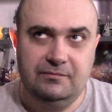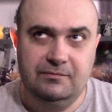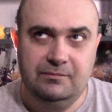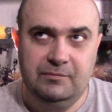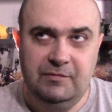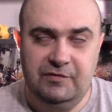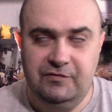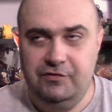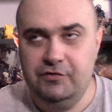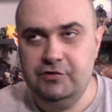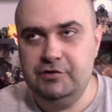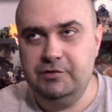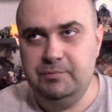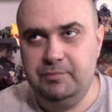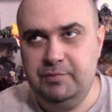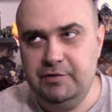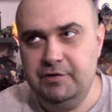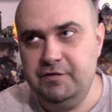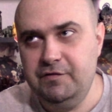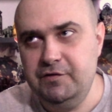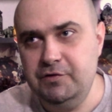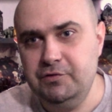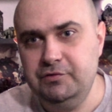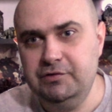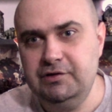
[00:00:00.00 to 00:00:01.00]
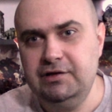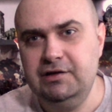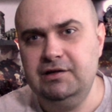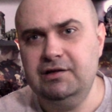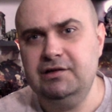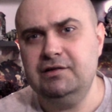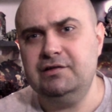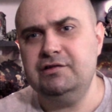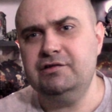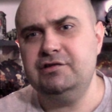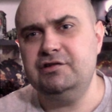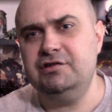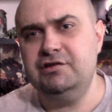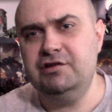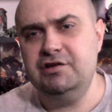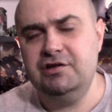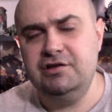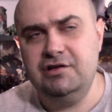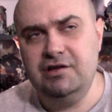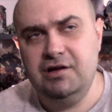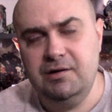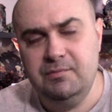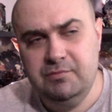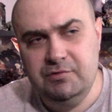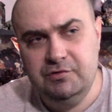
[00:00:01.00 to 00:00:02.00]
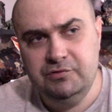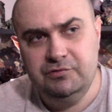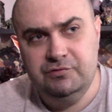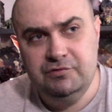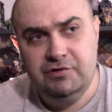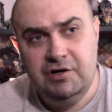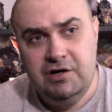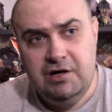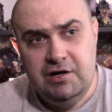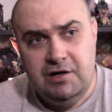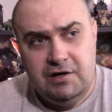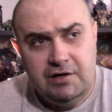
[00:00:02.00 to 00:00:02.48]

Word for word: before the preview the gw